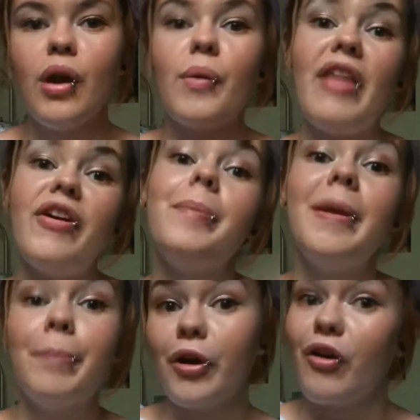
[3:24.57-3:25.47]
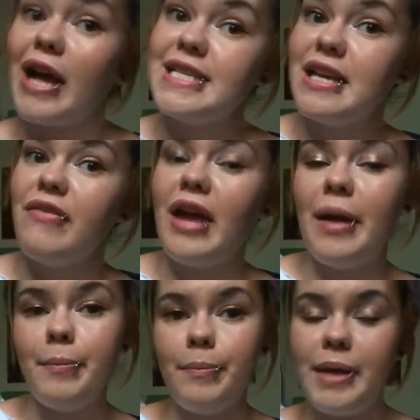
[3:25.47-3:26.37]
Or rather, be progressive
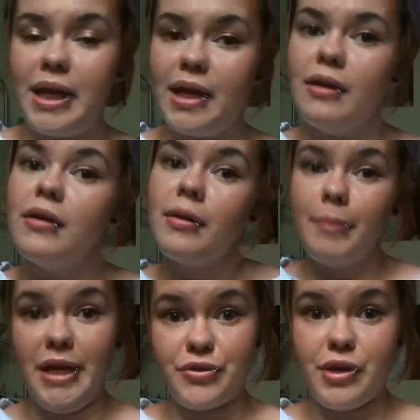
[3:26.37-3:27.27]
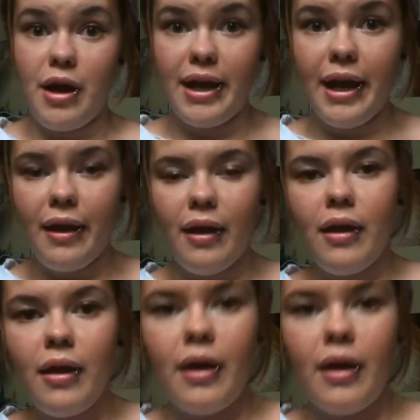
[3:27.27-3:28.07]
and be patriotic.